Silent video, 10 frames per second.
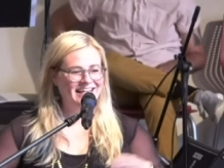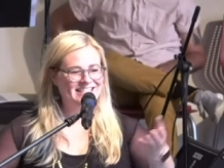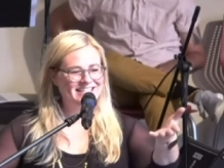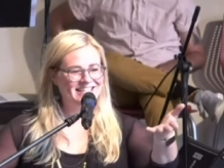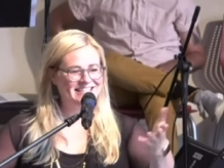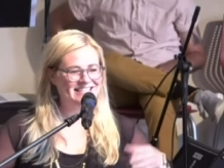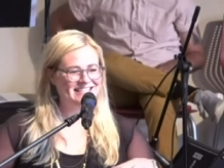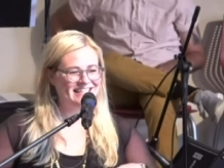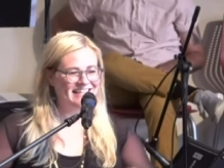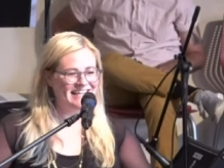It's great to
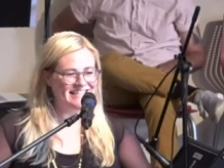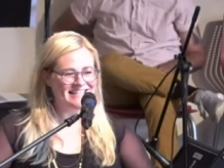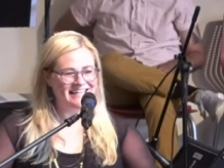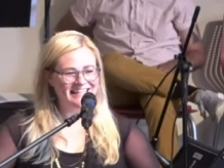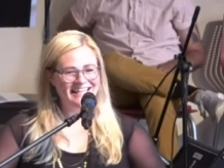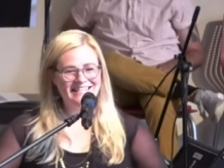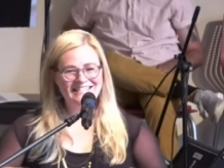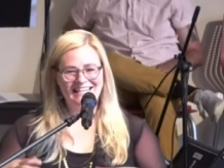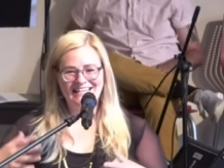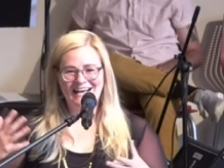see
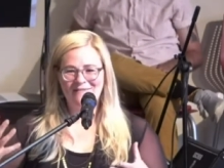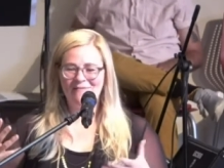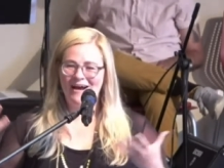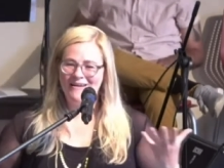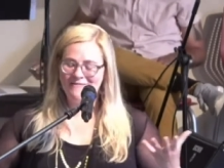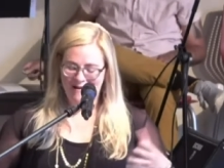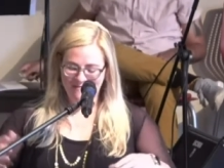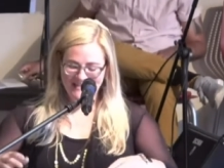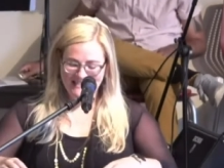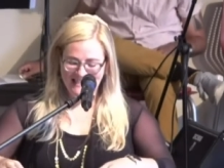Douglas, and
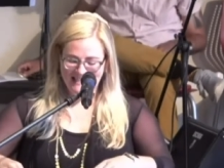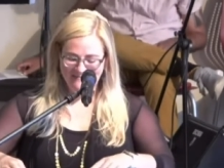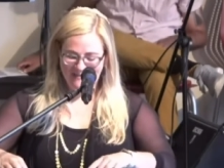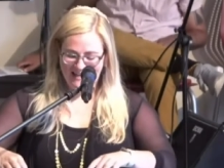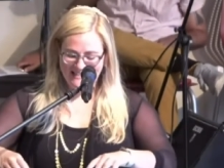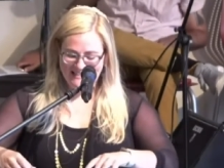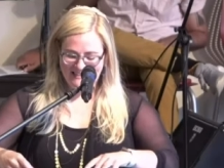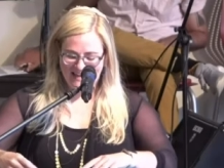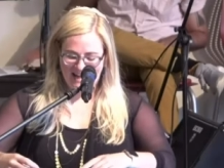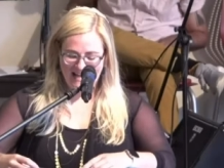I'm missing
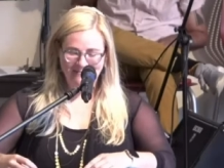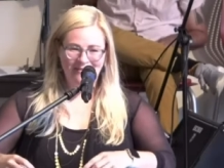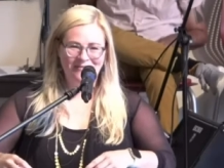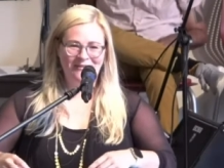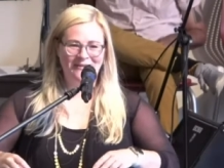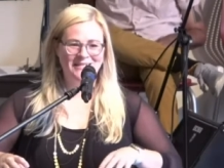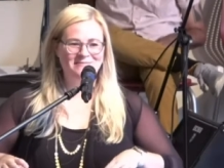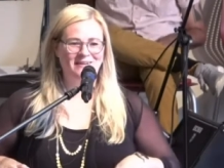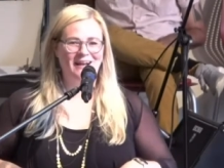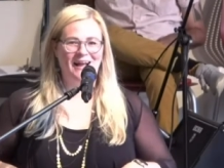Pastor Adam, of
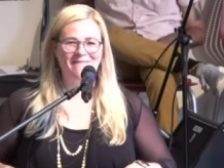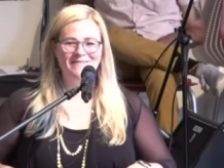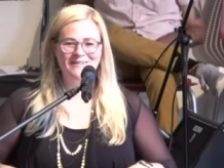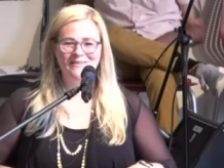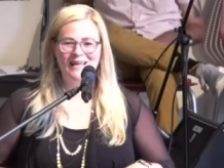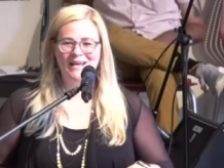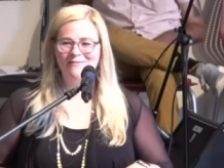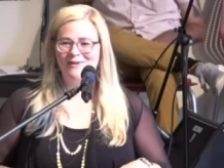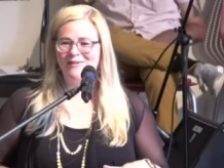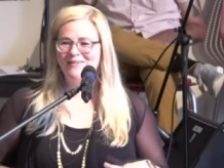course, but I'm so
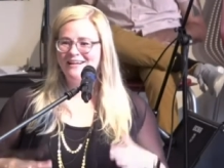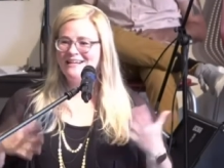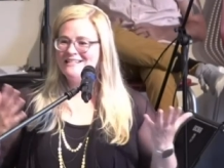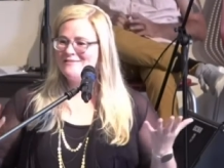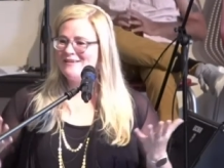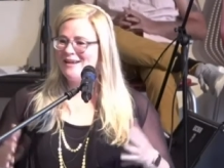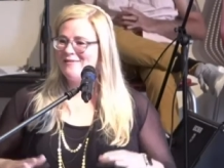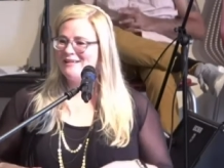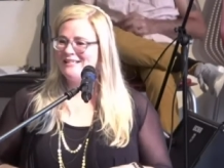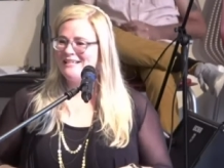thankful to be
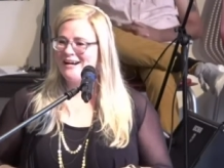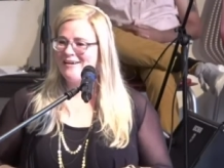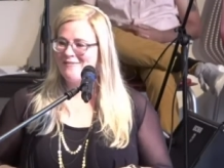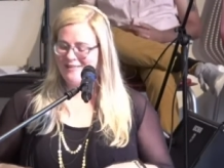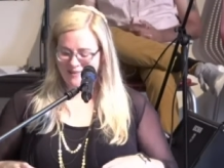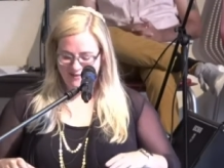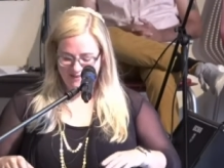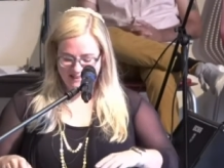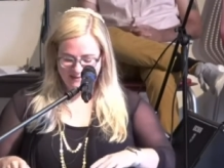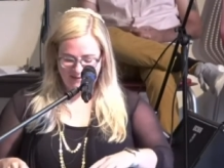able to share with
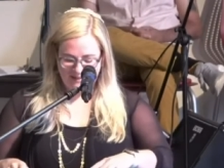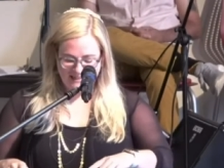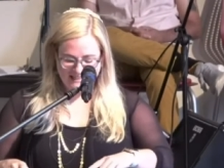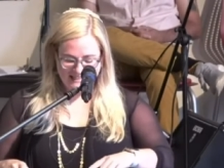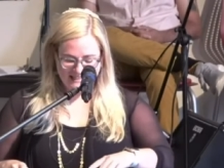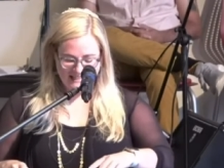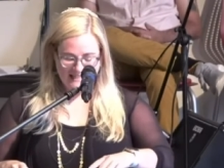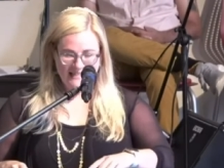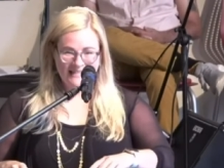you these words.